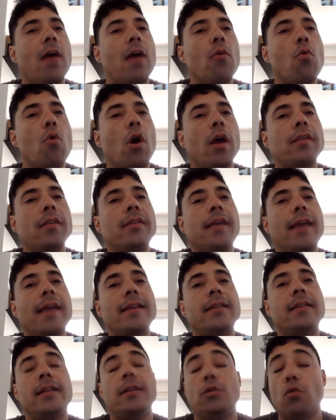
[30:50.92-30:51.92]
was
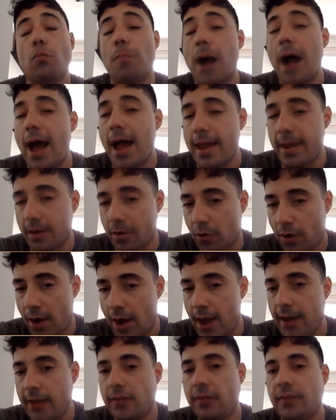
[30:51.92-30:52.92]
in the Dubai,
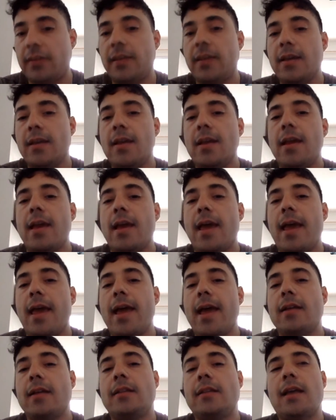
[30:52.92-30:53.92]
right?
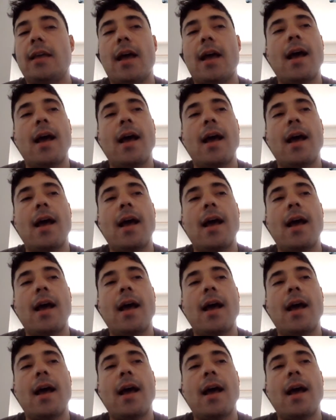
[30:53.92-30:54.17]
And